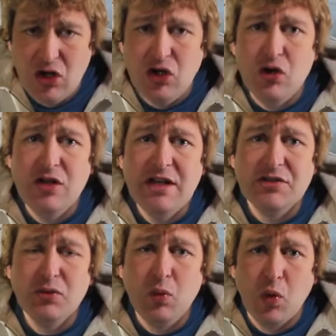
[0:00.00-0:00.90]
You need
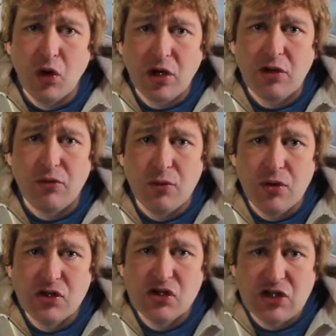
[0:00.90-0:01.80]
to work through
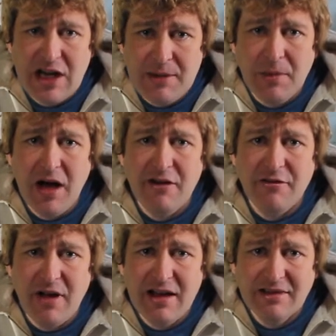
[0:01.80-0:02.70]
the shame
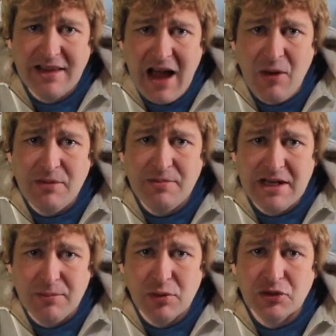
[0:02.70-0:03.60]
of allowing
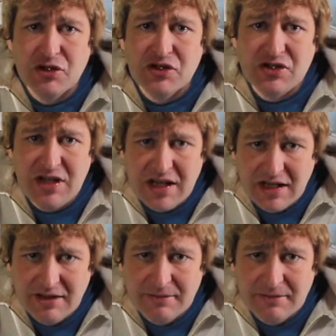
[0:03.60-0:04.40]
people to see it.